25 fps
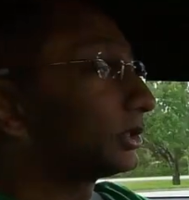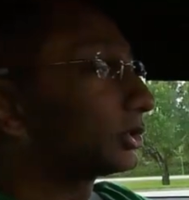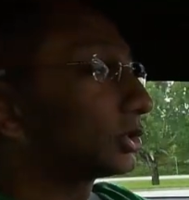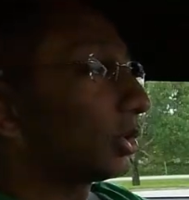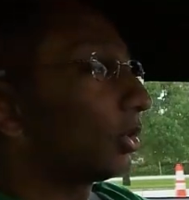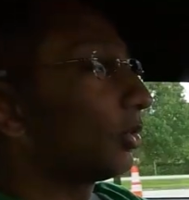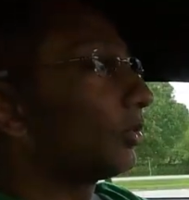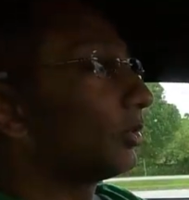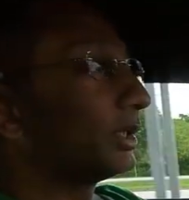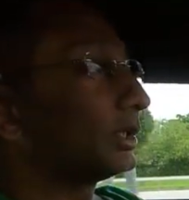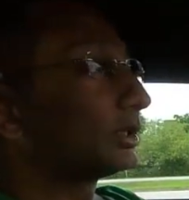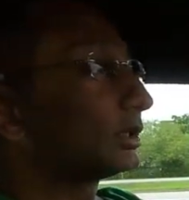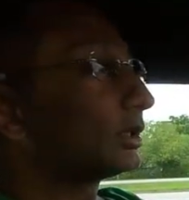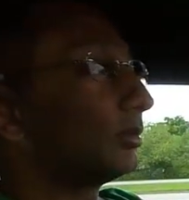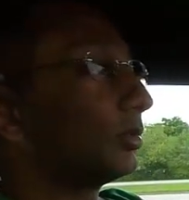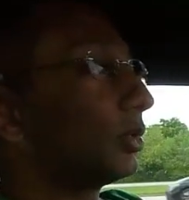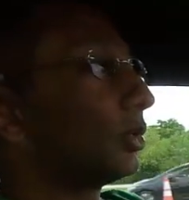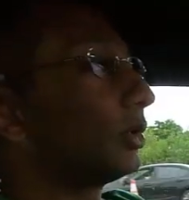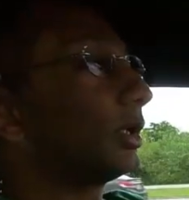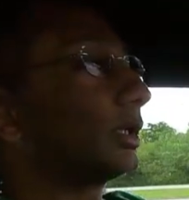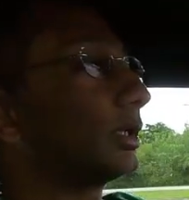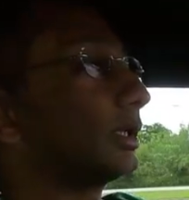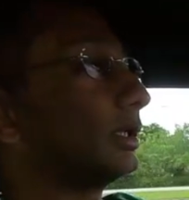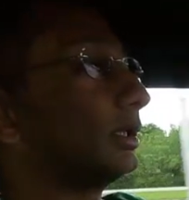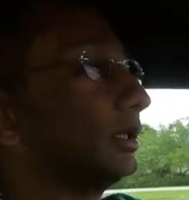always some
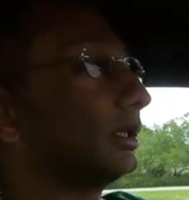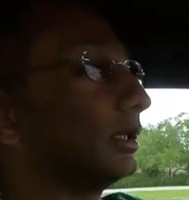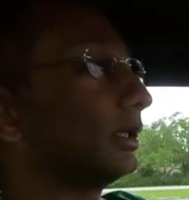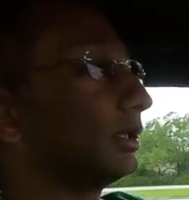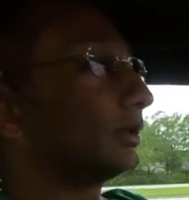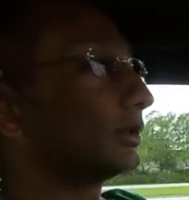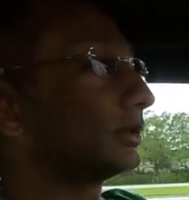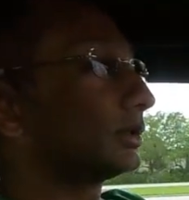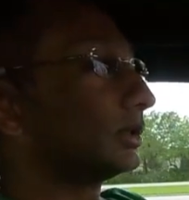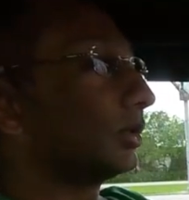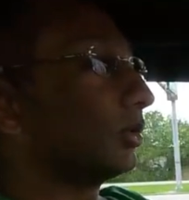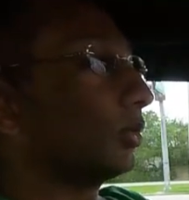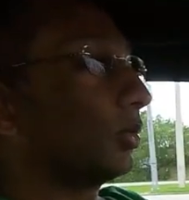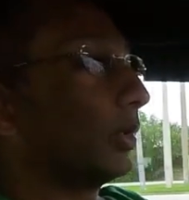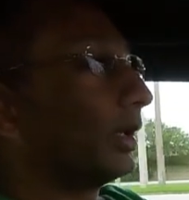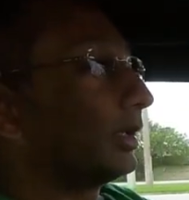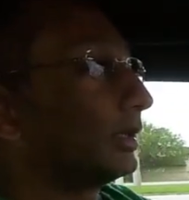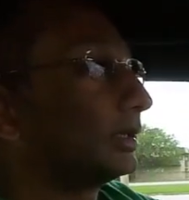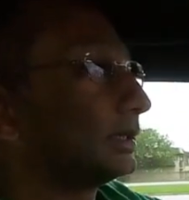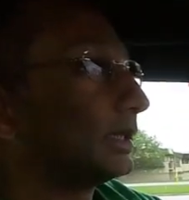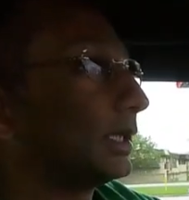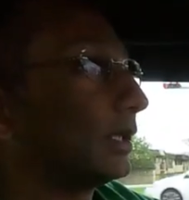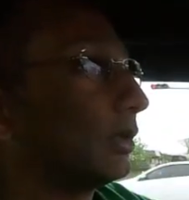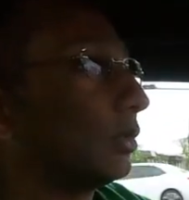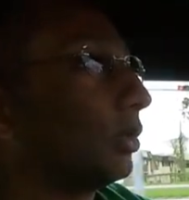oil in there. So where
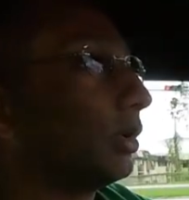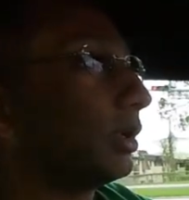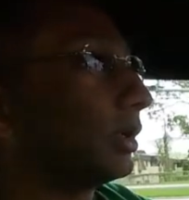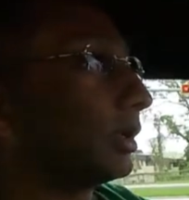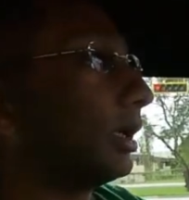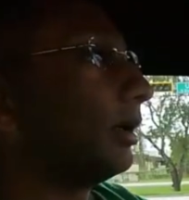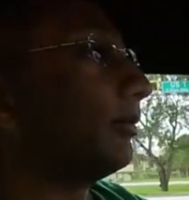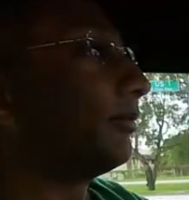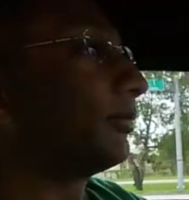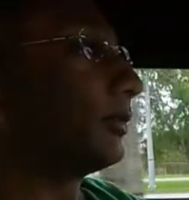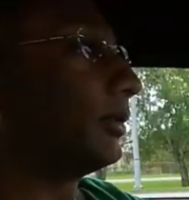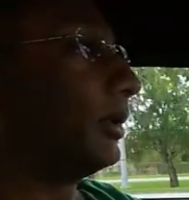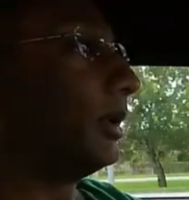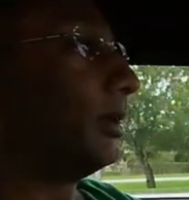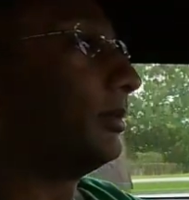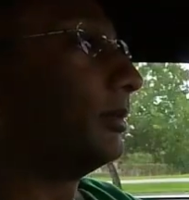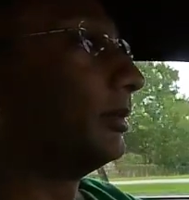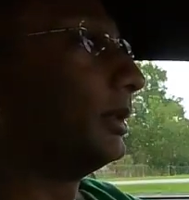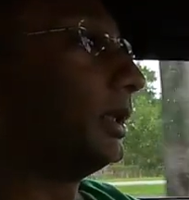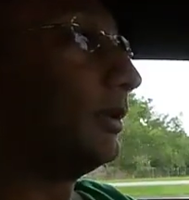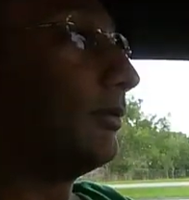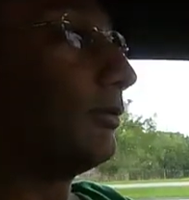does that oil come from